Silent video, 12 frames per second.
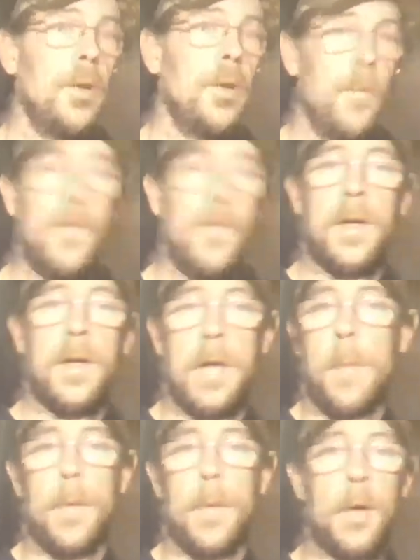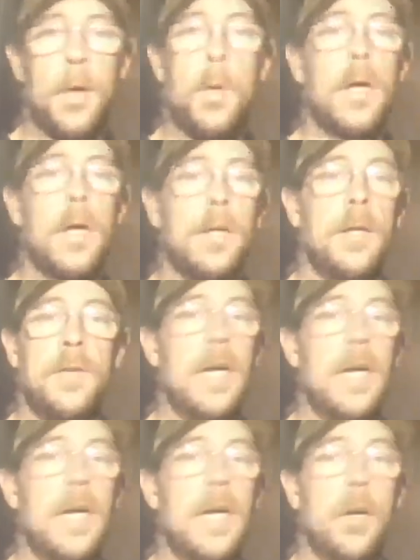you'll figure it out pretty quick because
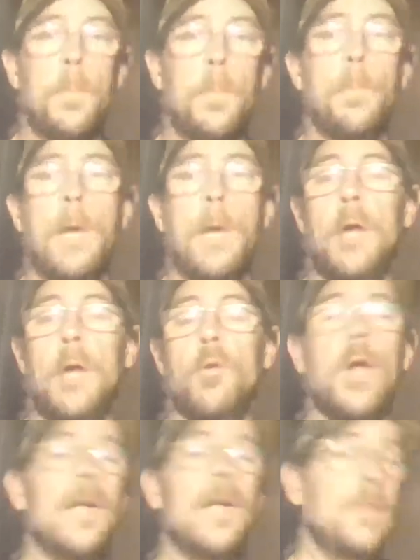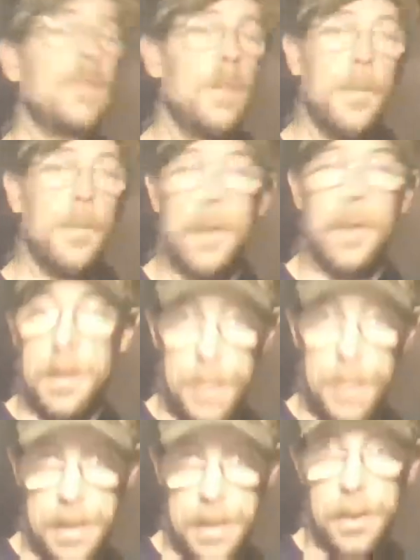they are a lot simpler than the
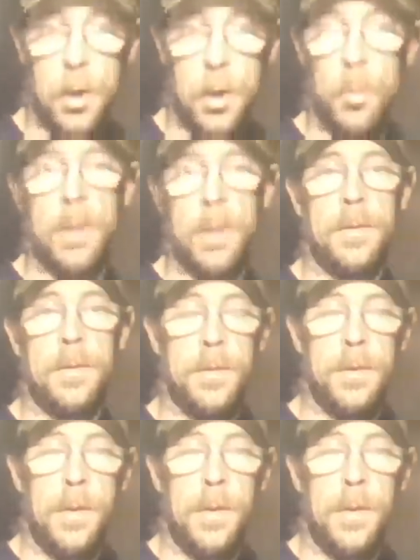PTO ones.